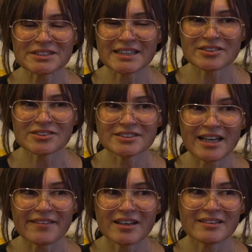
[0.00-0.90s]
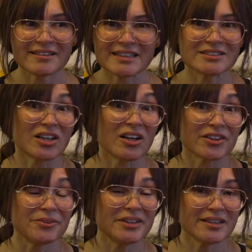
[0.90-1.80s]
sandals. I thought that's all
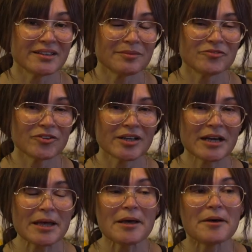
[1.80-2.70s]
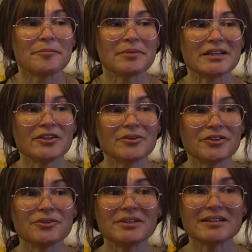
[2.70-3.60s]
you needed them for. But no,
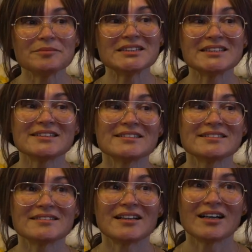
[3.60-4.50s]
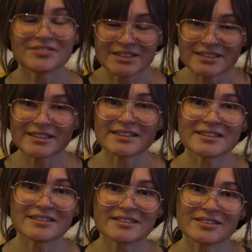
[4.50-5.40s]
you need them to
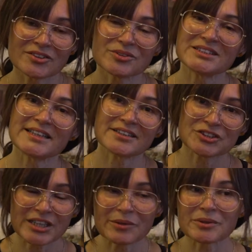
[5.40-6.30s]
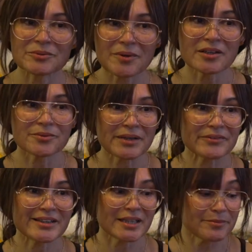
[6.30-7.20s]
obviously go take a shower and walk around
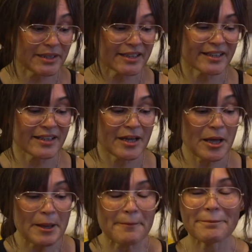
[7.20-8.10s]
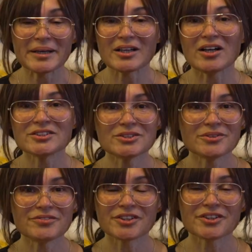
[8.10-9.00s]
the albergue. But also if
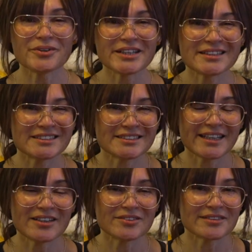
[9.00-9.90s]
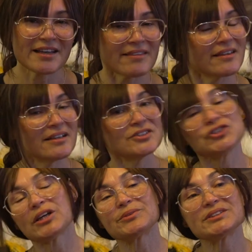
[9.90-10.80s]
you're going into town, the
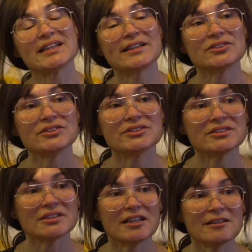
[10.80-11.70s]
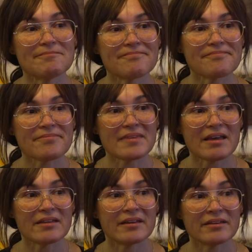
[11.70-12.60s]
shower sandals,
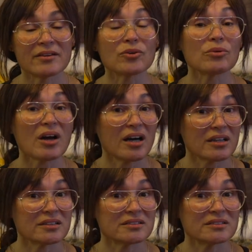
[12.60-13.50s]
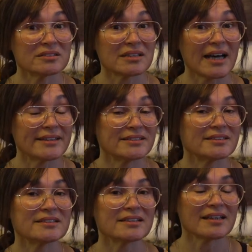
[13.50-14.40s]
the Crocs I
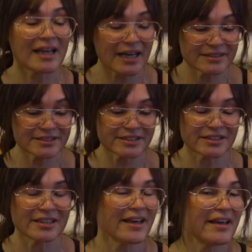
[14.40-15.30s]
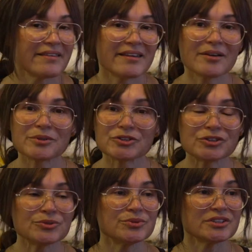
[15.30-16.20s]
took last year, they were
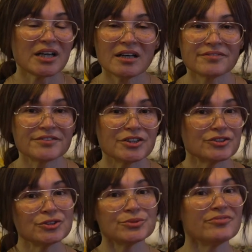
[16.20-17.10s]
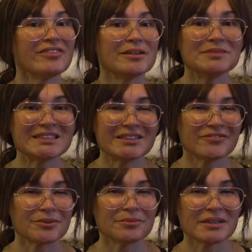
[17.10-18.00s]
too soft, too flimsy
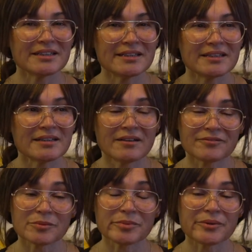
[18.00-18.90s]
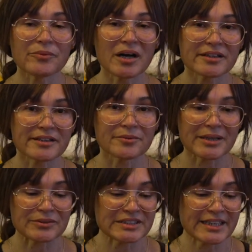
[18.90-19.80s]
for really comfortably walking
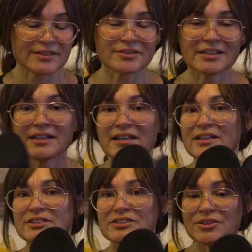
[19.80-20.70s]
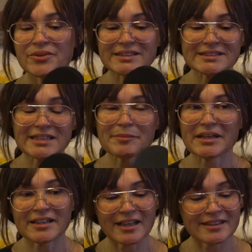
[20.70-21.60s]
around town. So this time I
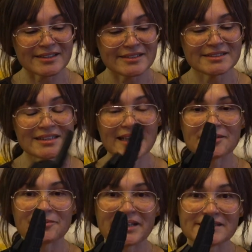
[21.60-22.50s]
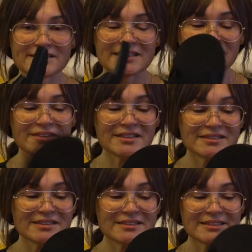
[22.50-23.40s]
got these lightweight
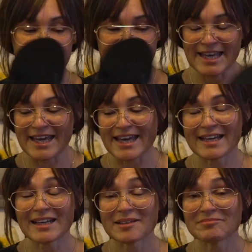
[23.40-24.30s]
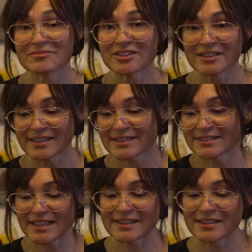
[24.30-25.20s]
Tevas, and I'm really
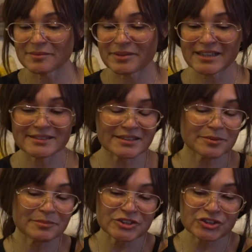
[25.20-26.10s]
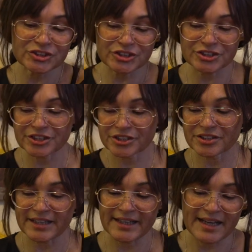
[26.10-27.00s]
excited because they're much
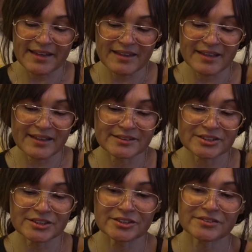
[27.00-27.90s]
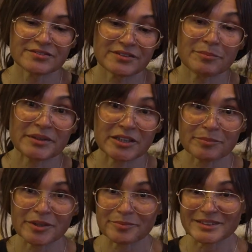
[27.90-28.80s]
sturdier and I think can serve a bigger
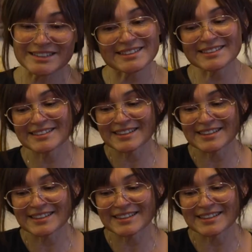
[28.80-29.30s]
purpose